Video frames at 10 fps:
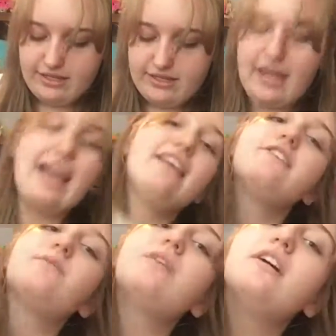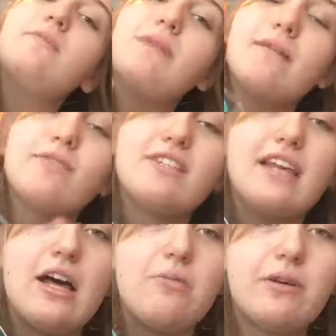is The Hazelwood by
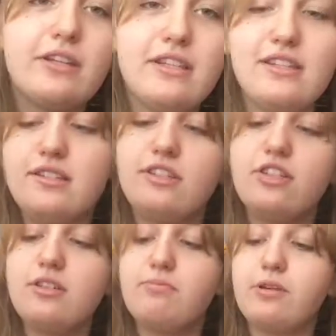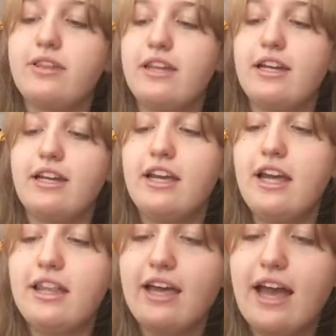Melissa Albert. This is just a book that I
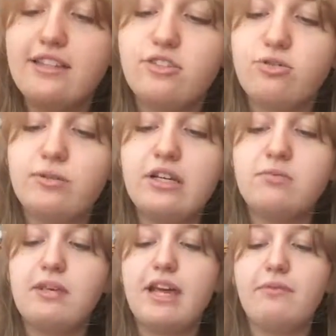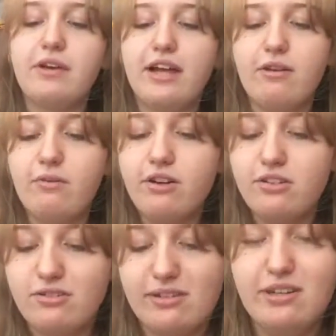that has intrigued me. I want kind of wanted
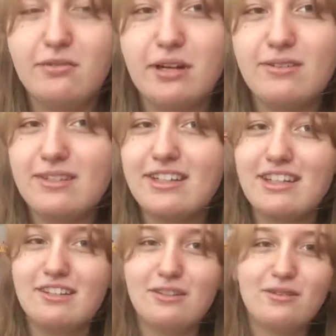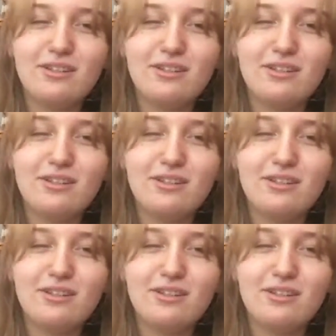to read it when I was reading Into the